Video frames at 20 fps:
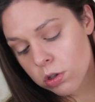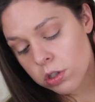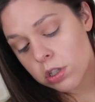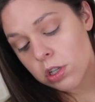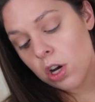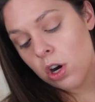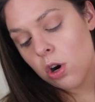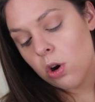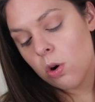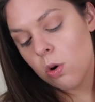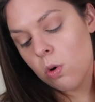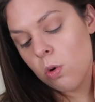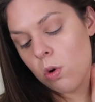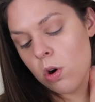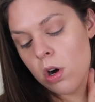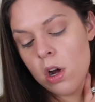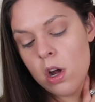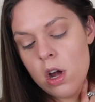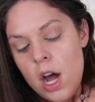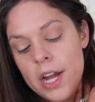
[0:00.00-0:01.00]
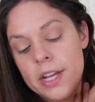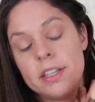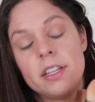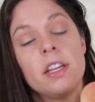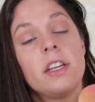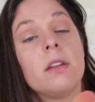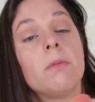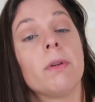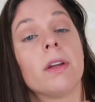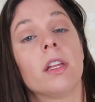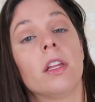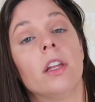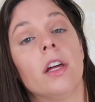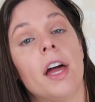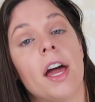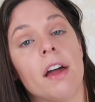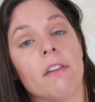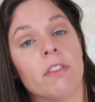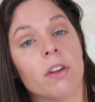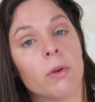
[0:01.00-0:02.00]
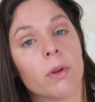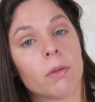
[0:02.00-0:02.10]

so I tend to be a little heavy